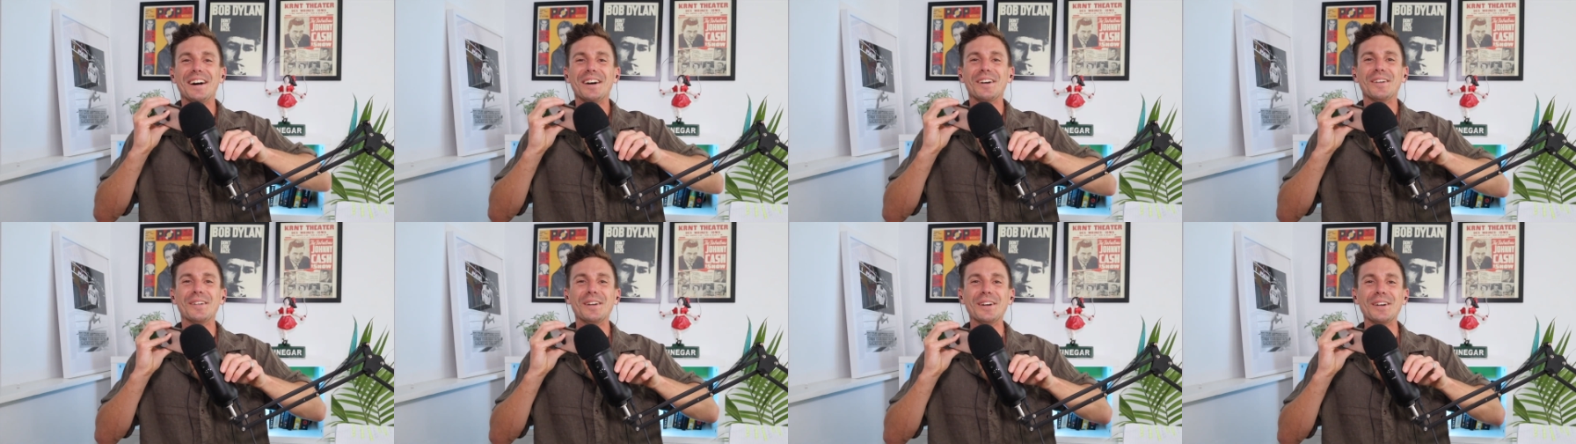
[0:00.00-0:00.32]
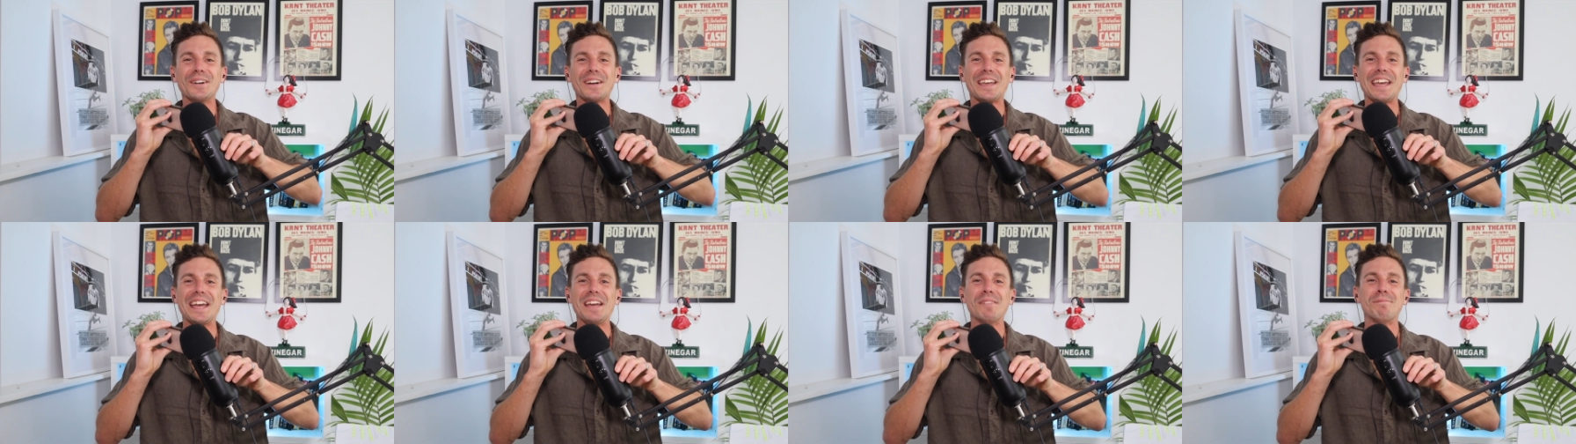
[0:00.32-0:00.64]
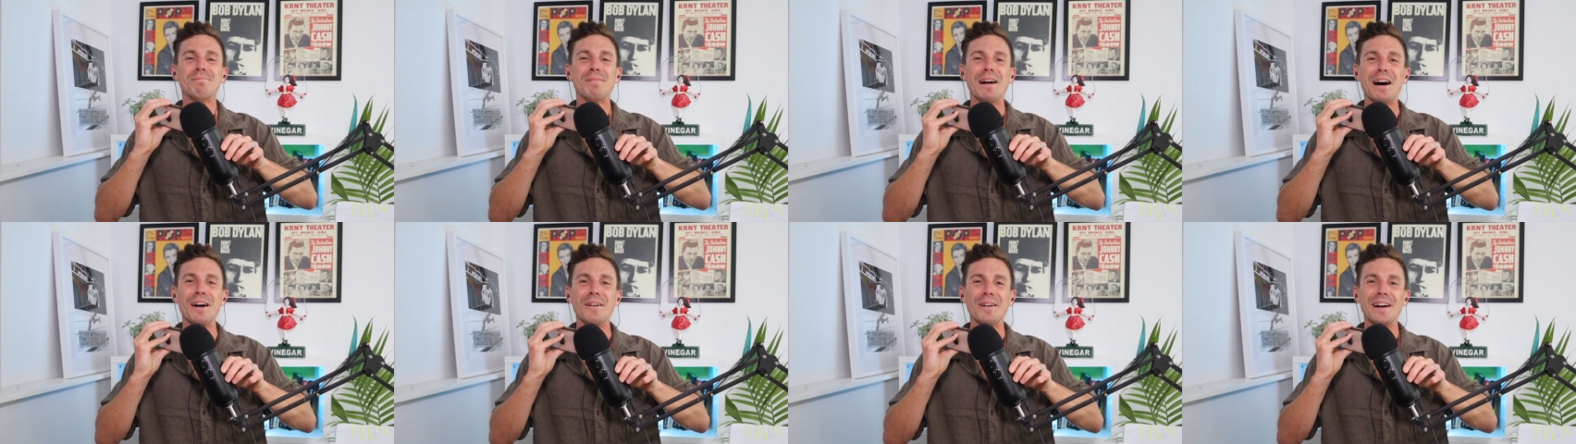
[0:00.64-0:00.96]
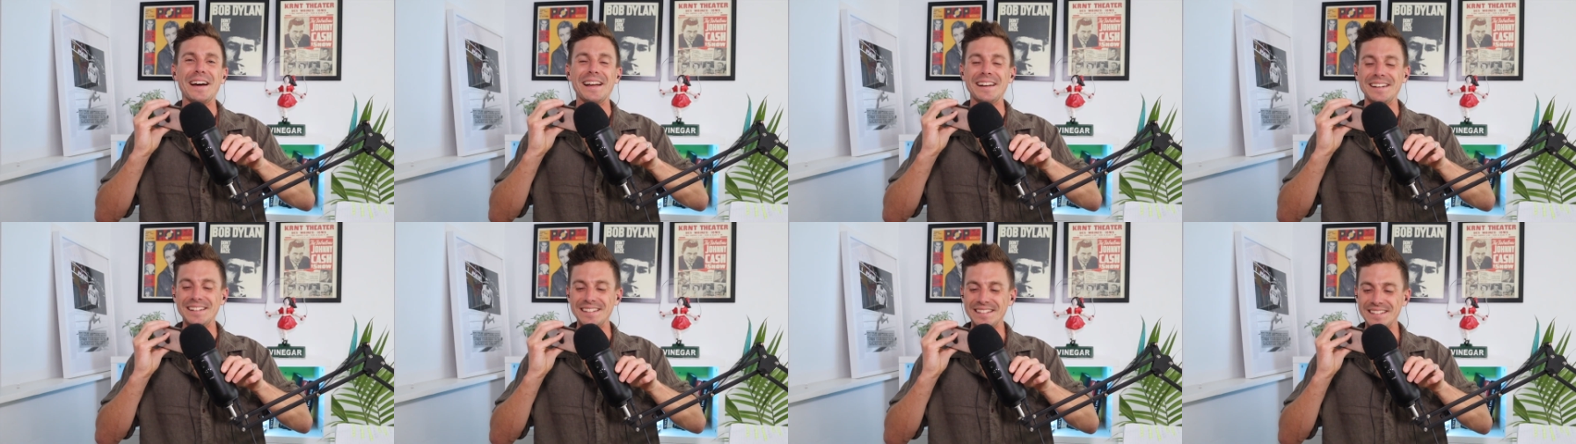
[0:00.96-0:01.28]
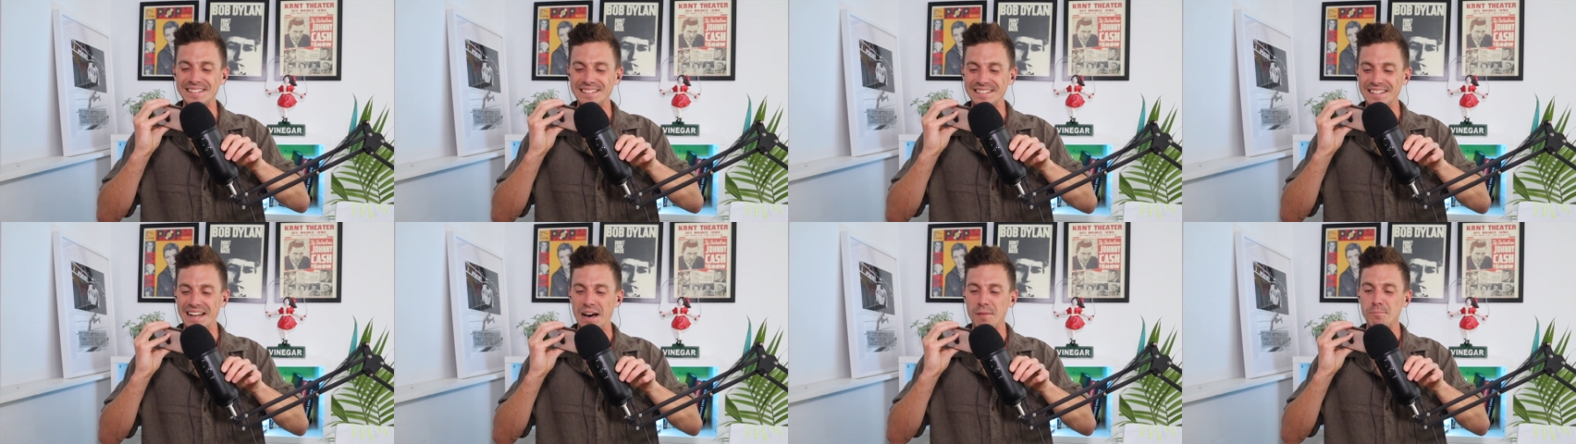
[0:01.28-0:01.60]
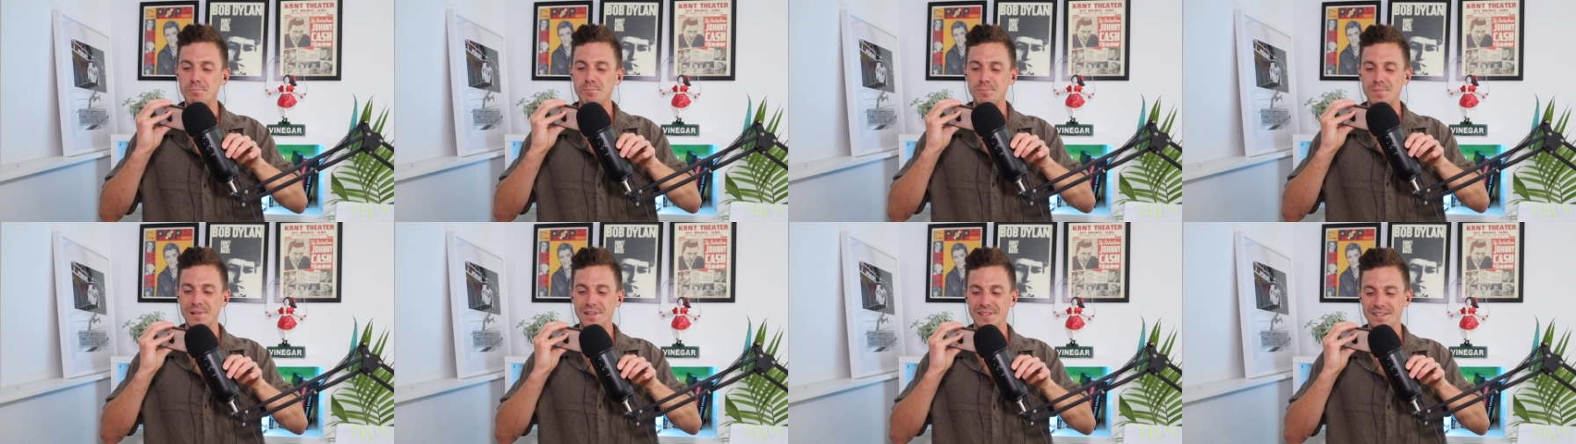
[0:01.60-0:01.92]
who keep our end up.
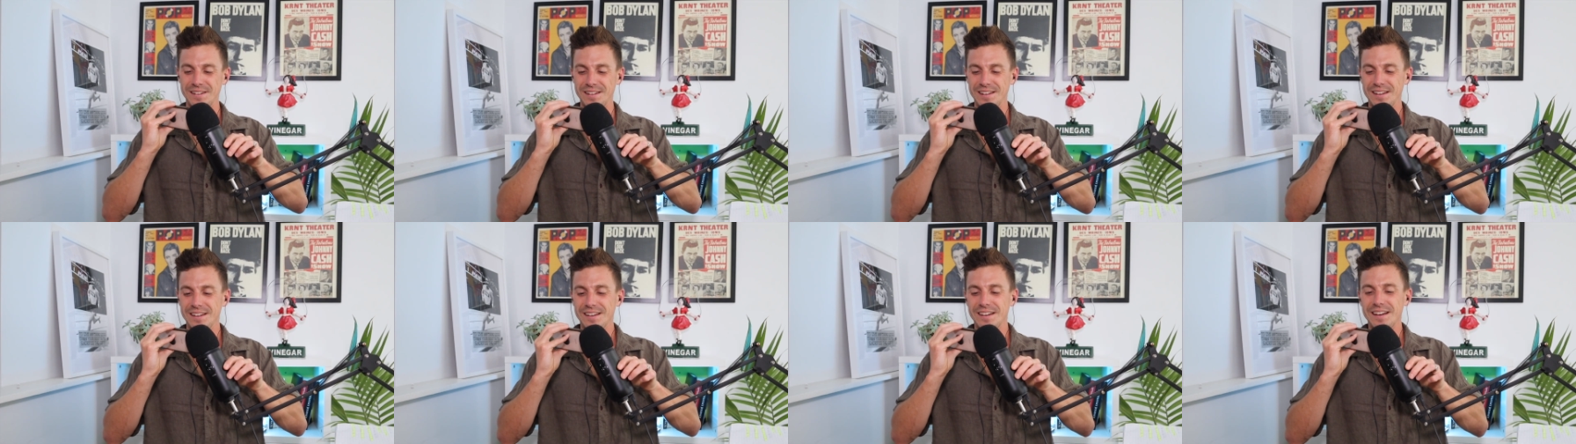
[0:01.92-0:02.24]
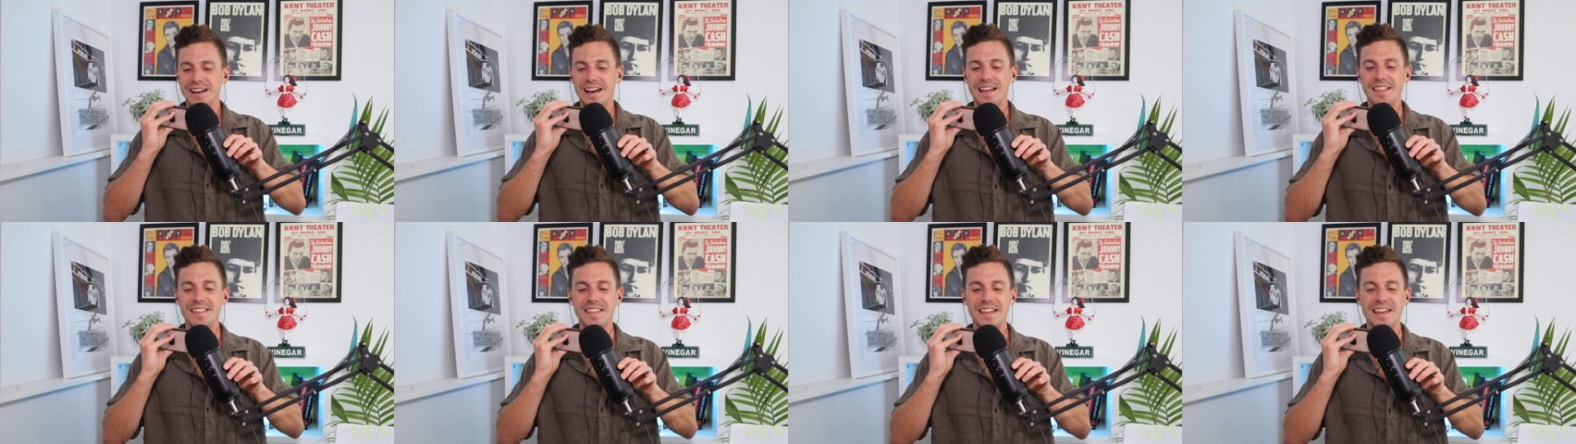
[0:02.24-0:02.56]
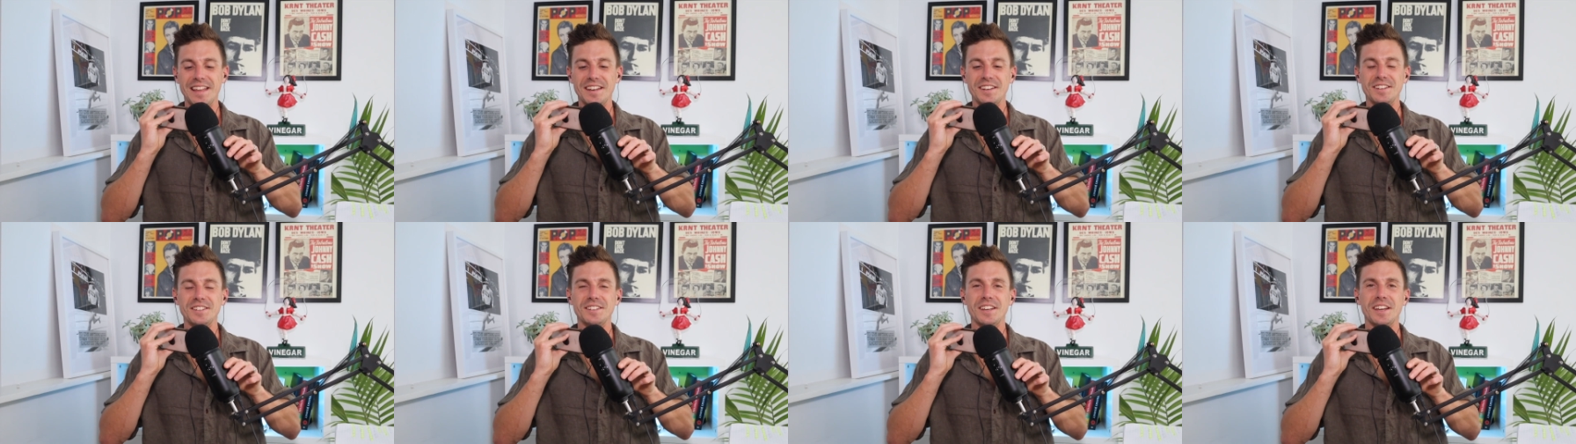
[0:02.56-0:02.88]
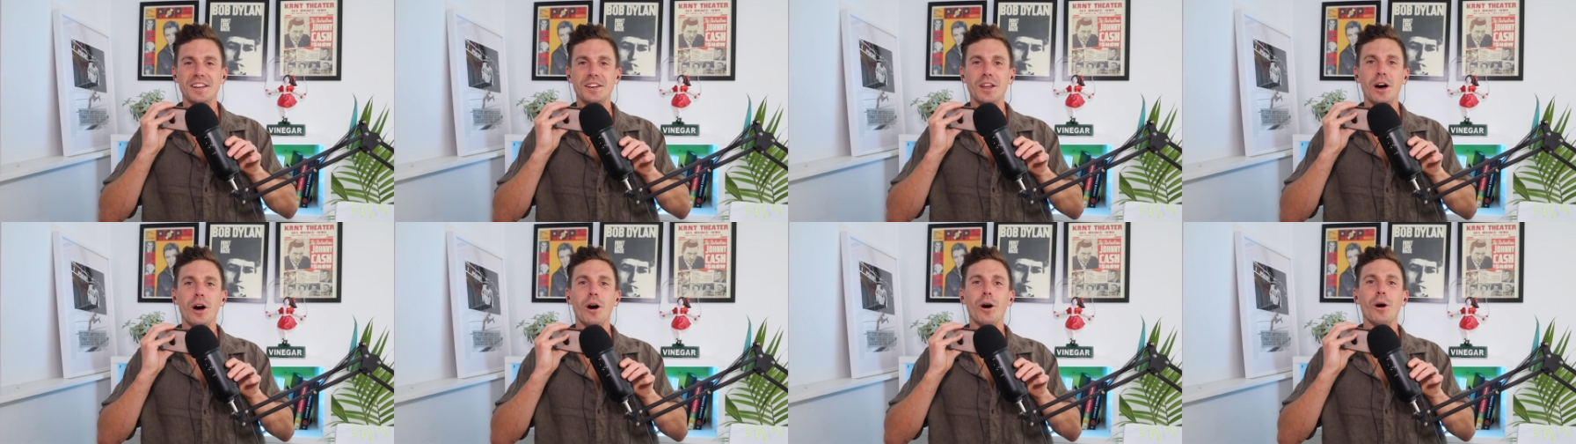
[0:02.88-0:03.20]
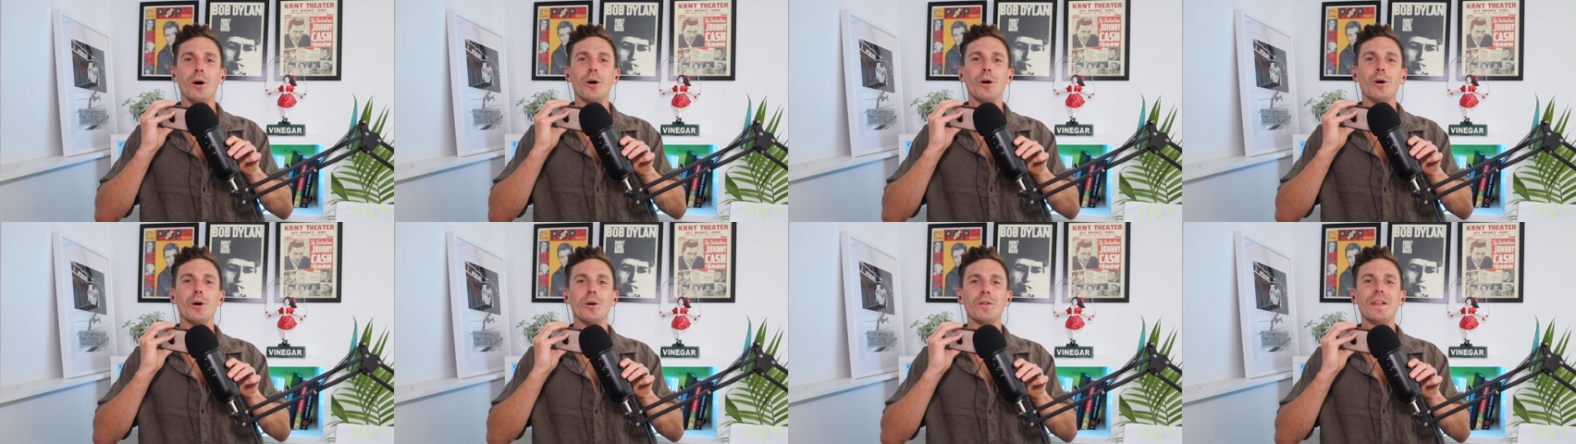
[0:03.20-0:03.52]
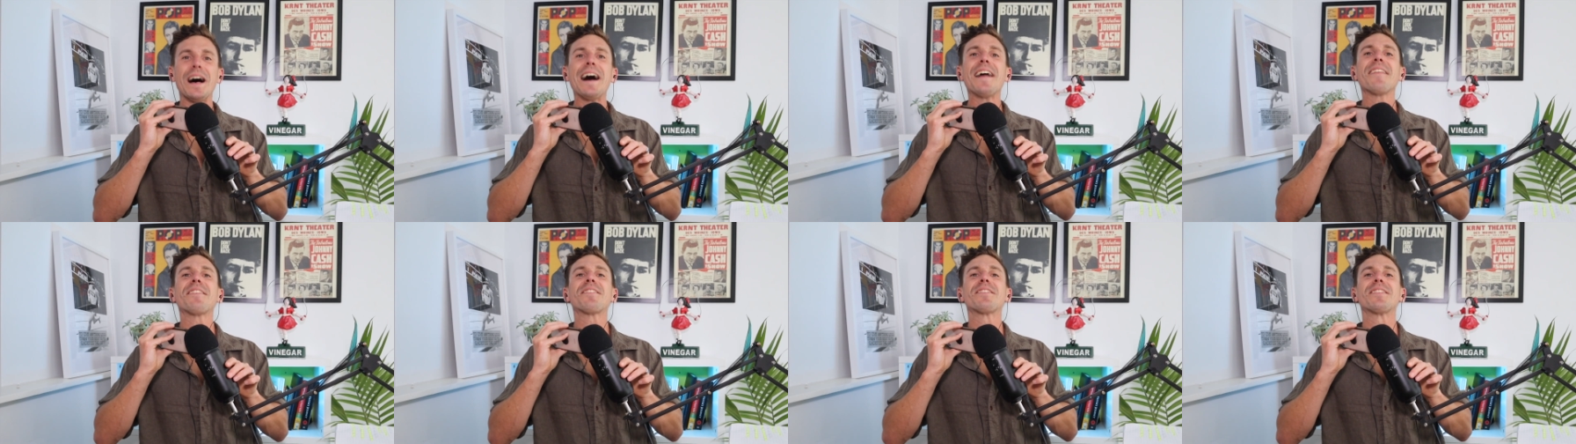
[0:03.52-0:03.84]
And then you know
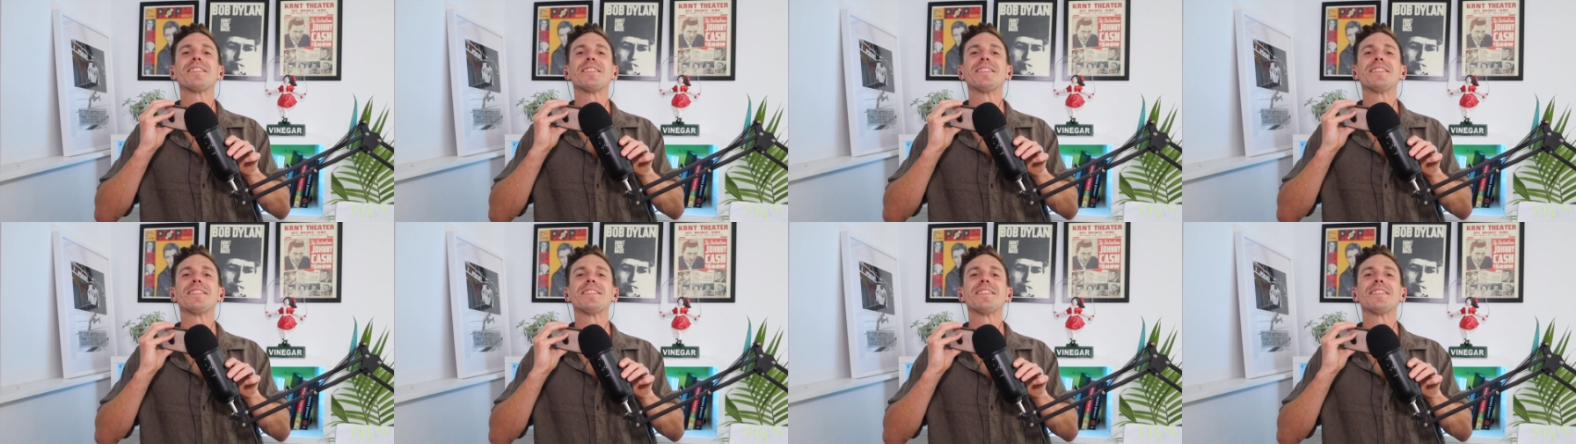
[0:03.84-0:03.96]
that